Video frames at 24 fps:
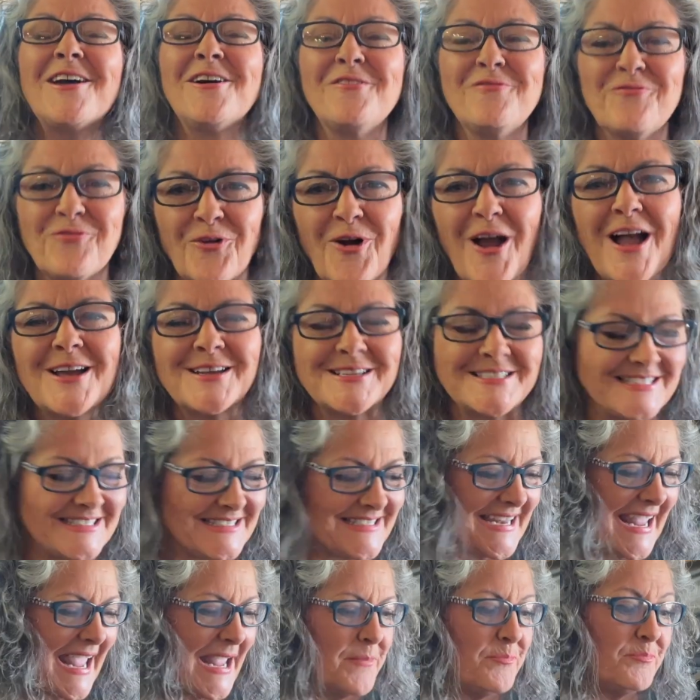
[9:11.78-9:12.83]
Rocks
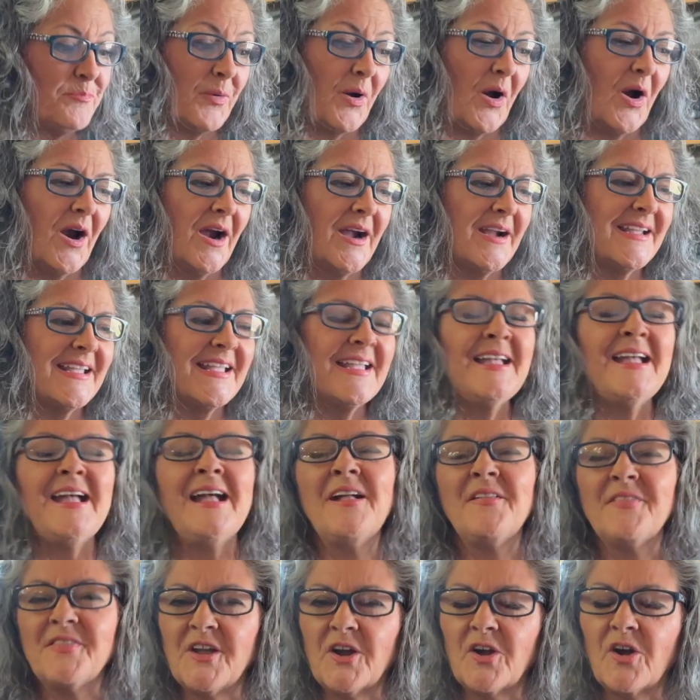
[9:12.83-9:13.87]
State Park,
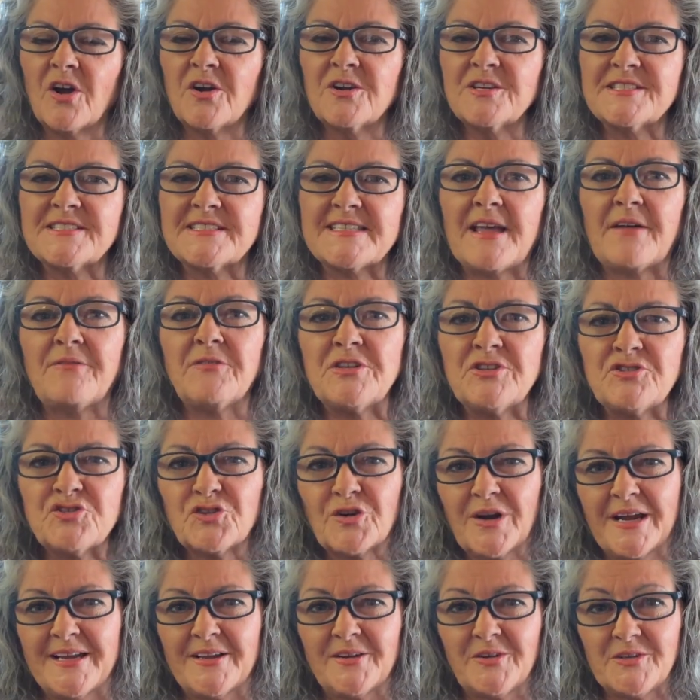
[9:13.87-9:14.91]
there are seven
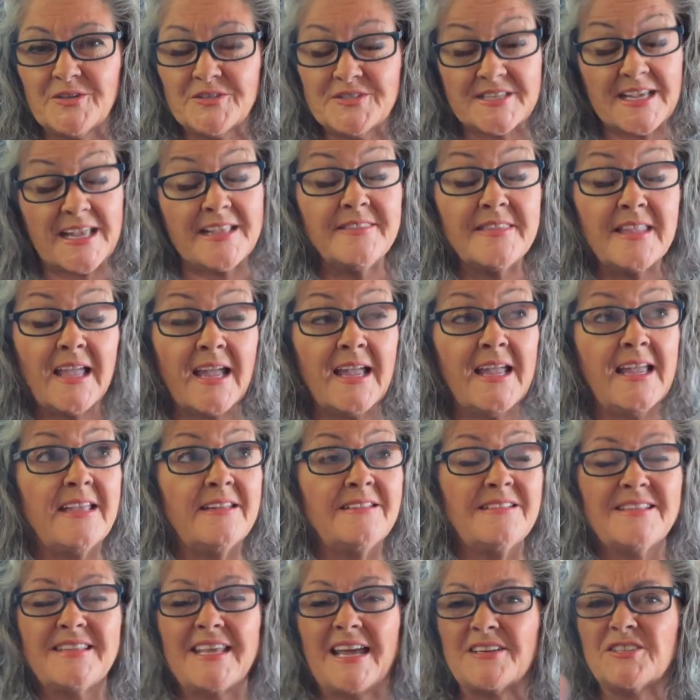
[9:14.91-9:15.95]
trails,
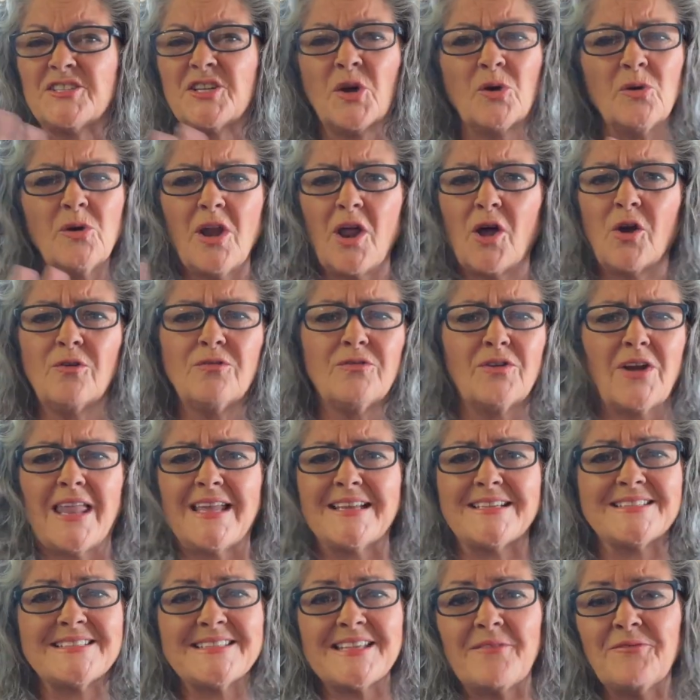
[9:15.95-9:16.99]
and that total over
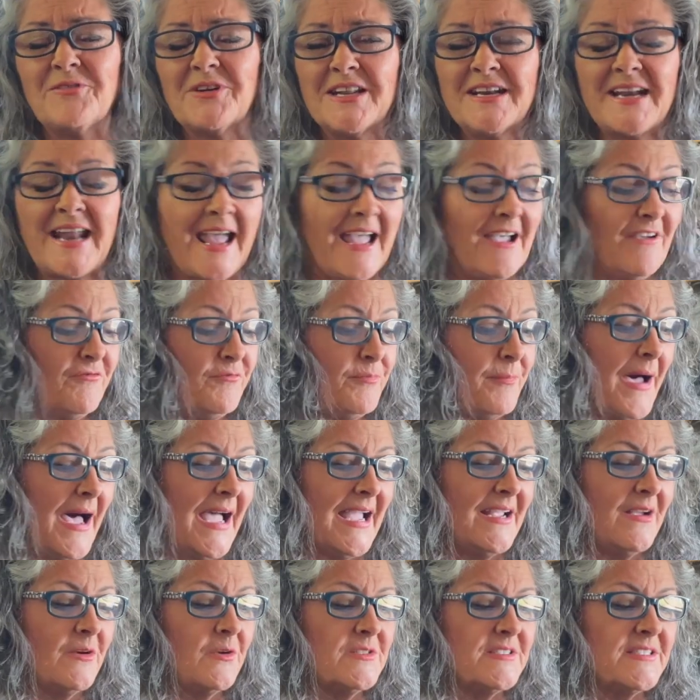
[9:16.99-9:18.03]
like 7.5
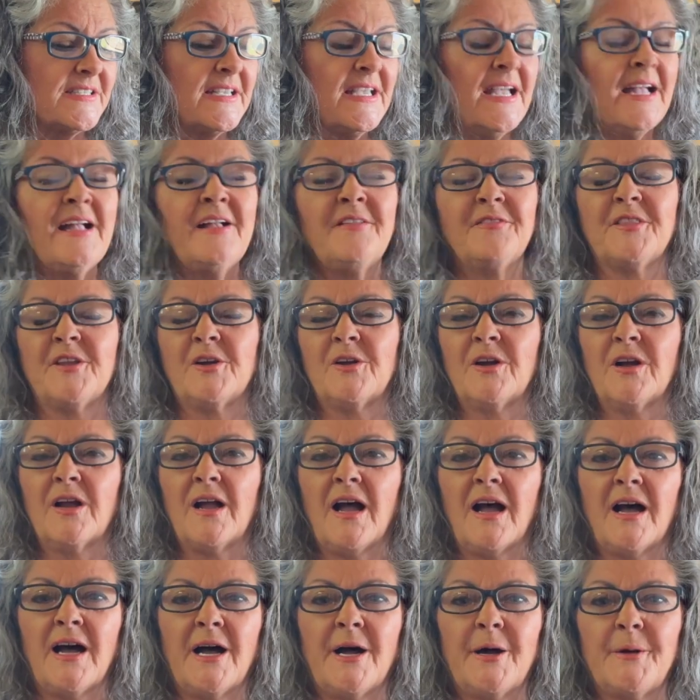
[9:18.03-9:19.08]
miles.
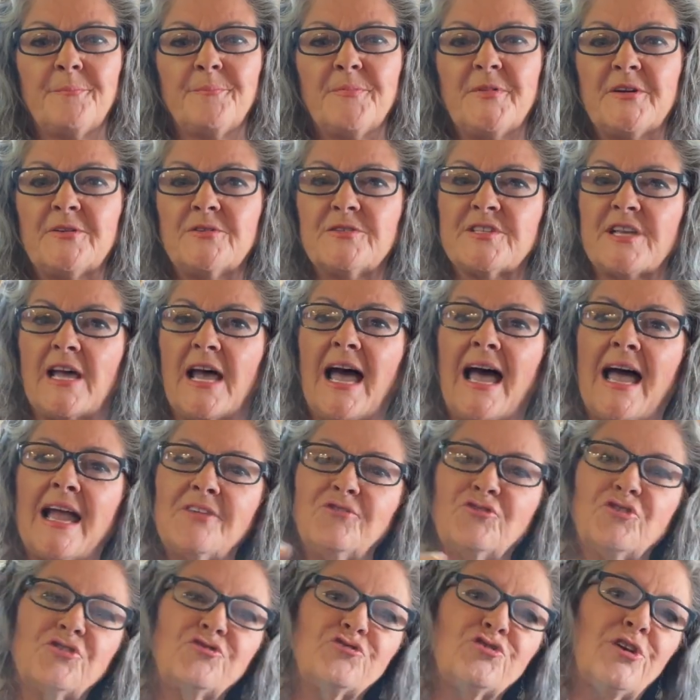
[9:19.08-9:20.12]
There's a
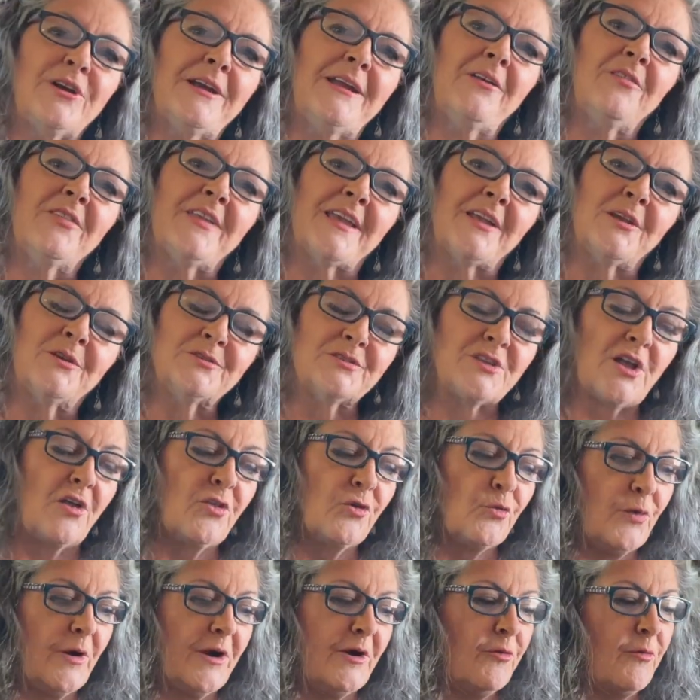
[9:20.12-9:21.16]
Hydra trail that goes all
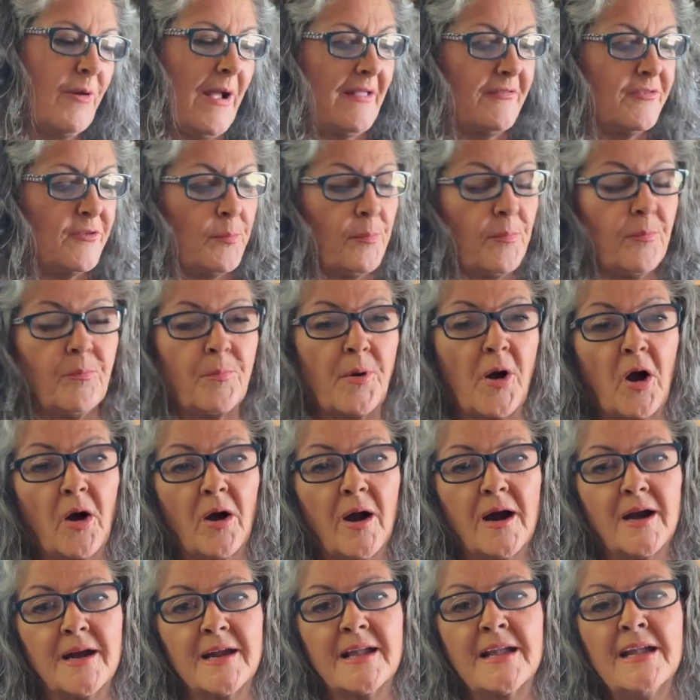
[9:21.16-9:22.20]
the way around the
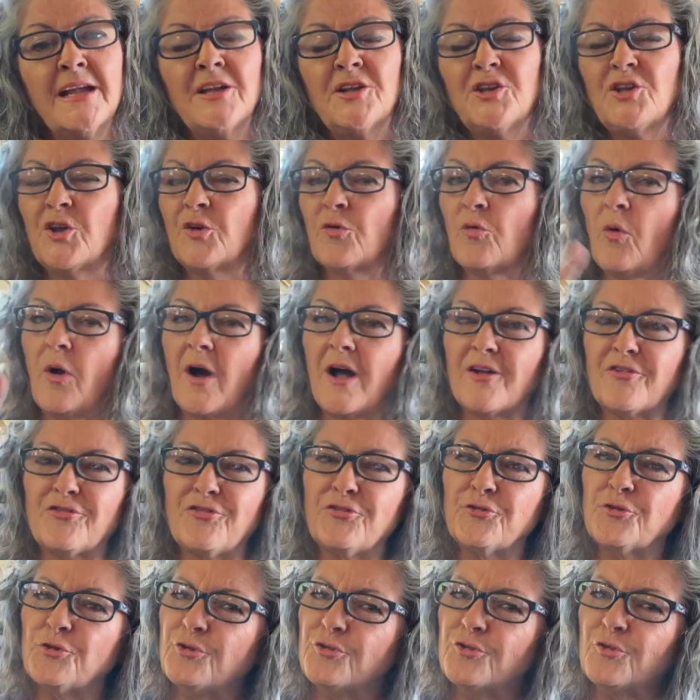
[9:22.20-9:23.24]
park. You can walk
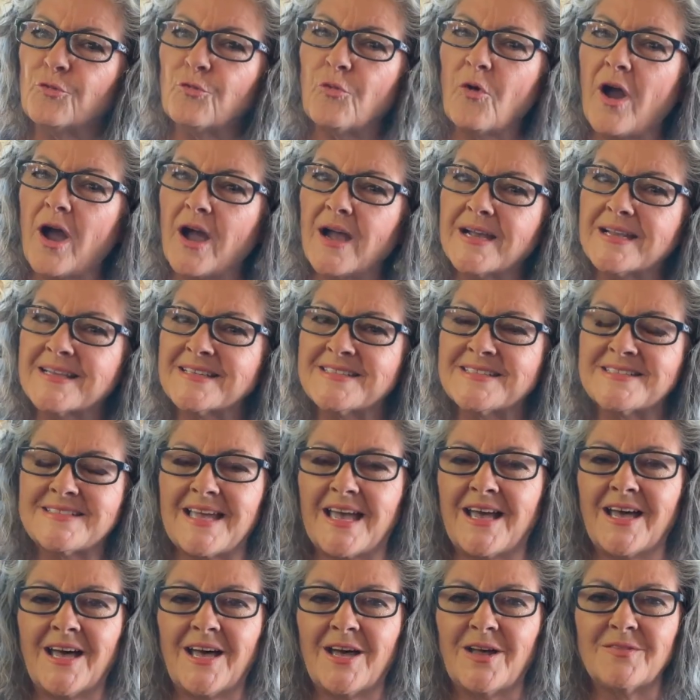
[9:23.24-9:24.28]
through the rocks
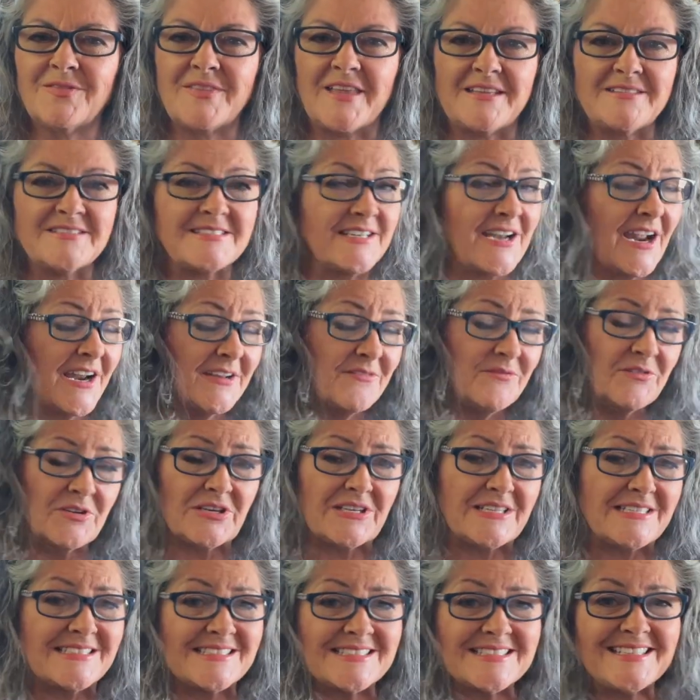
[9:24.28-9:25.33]
that's not
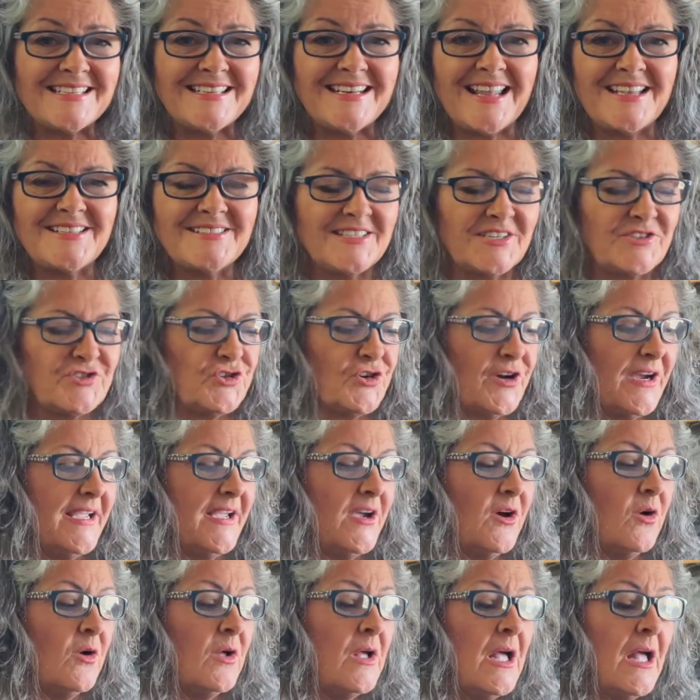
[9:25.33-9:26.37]
even listed as a
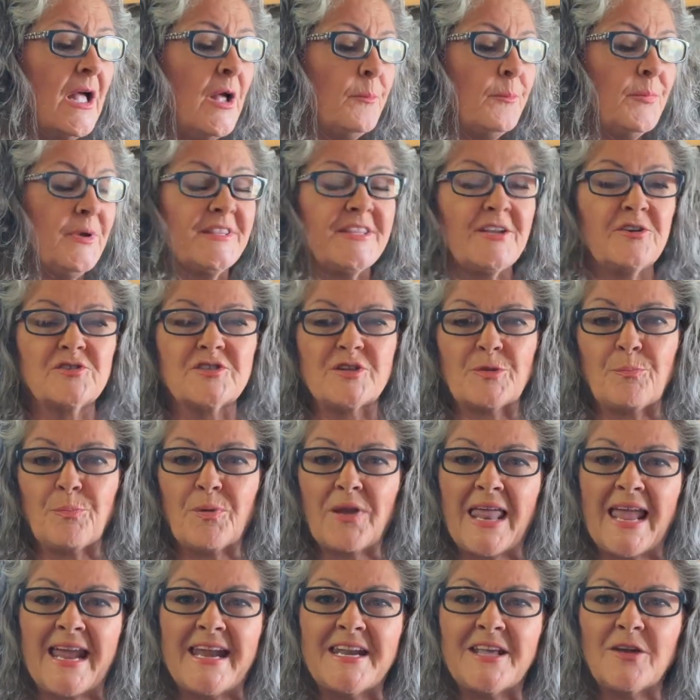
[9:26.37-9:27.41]
trail, but there's a
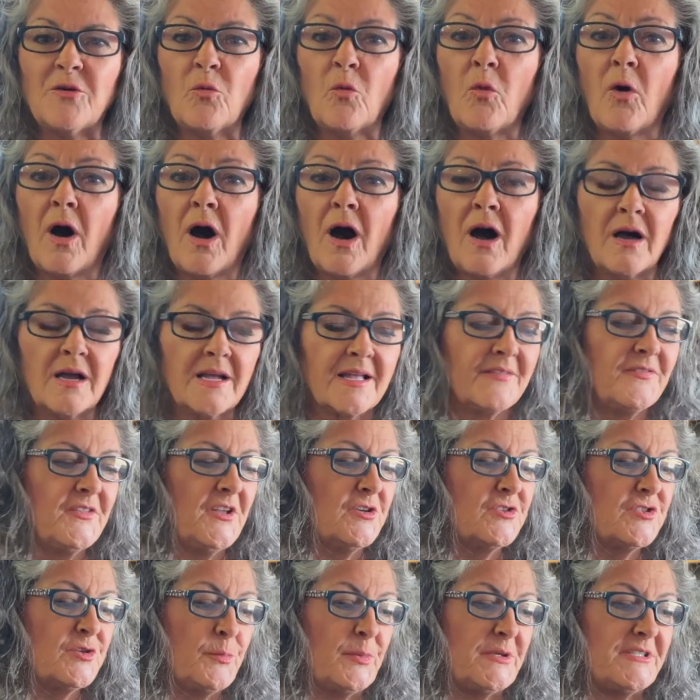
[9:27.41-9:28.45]
planet walk,
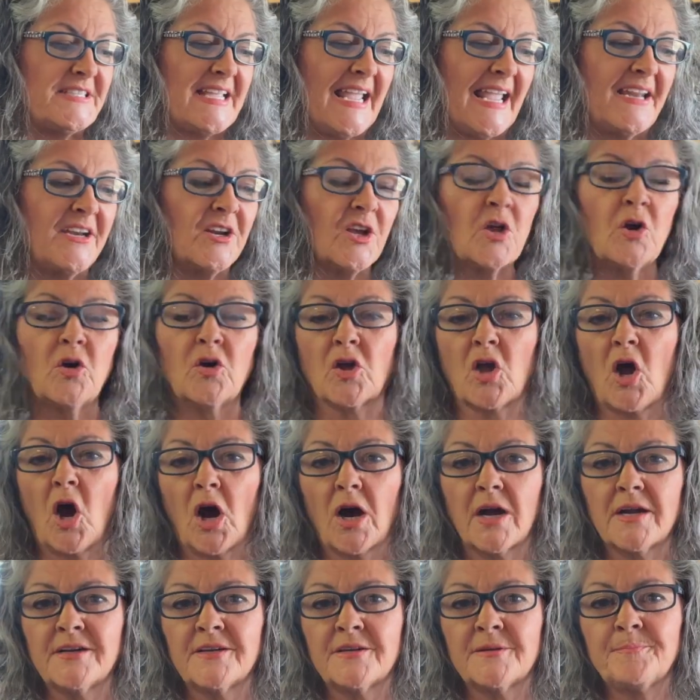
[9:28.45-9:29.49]
there's a botanical
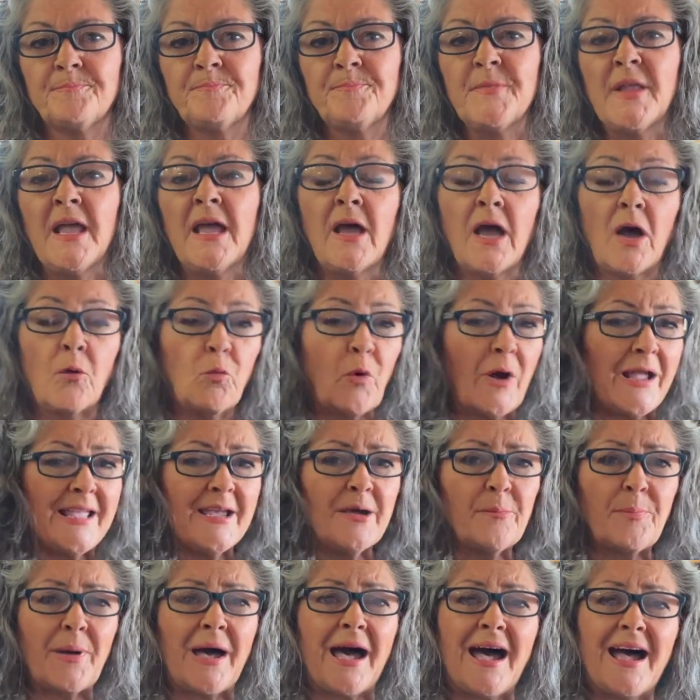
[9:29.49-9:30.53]
garden. Way
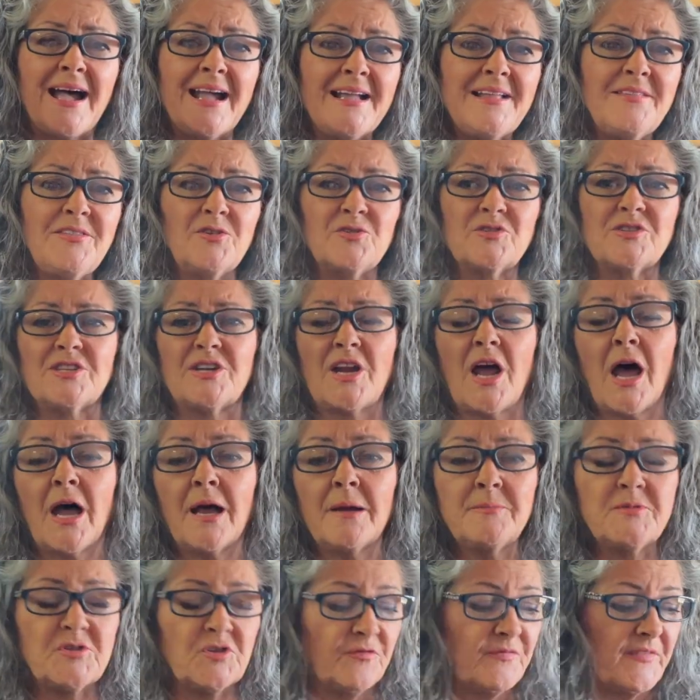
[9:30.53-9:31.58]
up high, there's an
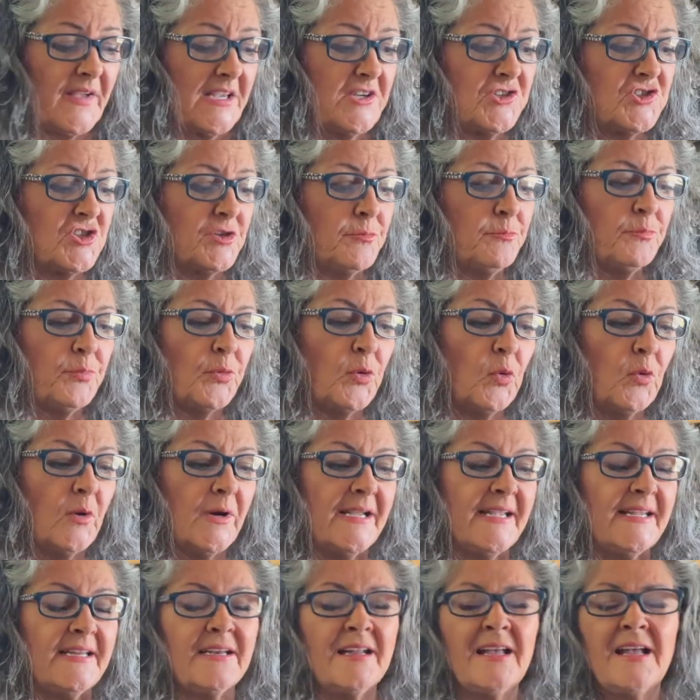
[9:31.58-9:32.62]
observation
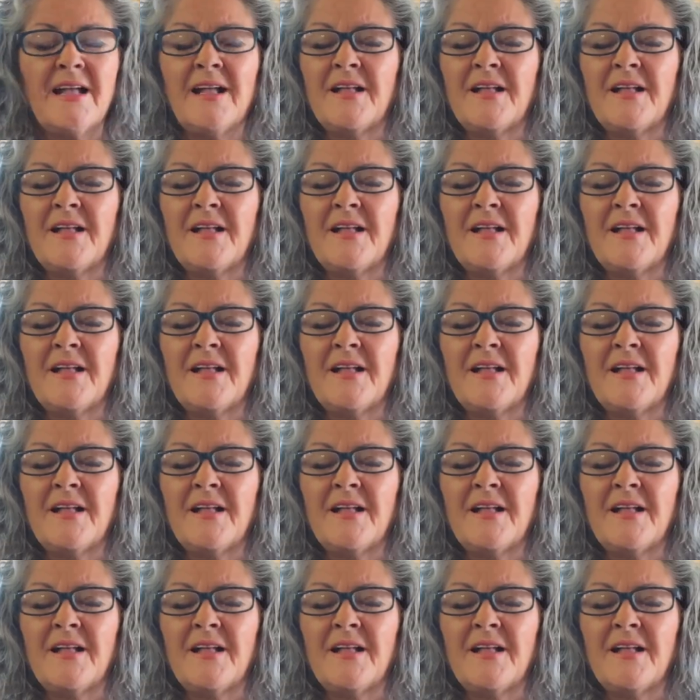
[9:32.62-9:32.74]
point.